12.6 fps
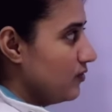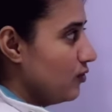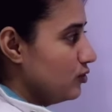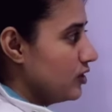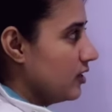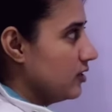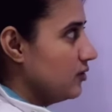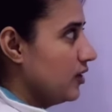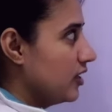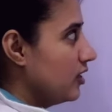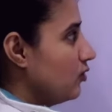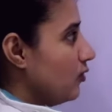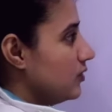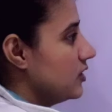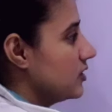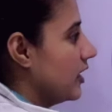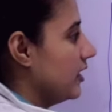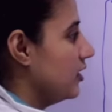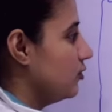flowchart the working of this
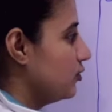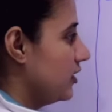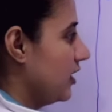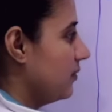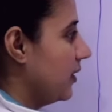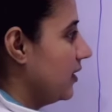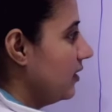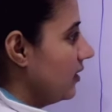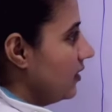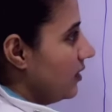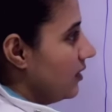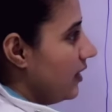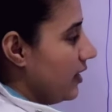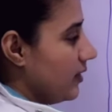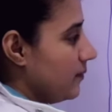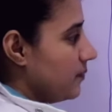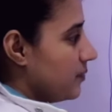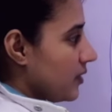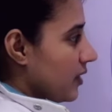continue statement,
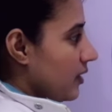right?